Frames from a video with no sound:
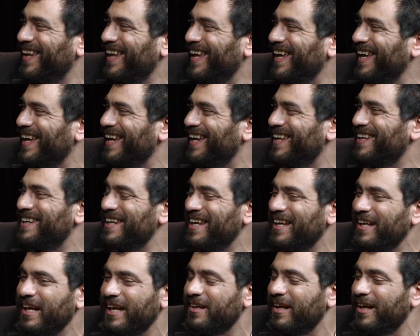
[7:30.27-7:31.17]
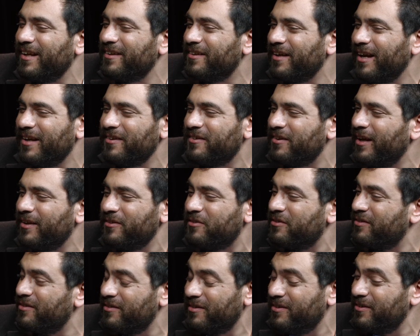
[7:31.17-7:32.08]
And
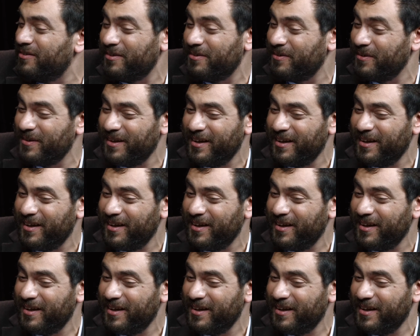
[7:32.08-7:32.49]
it's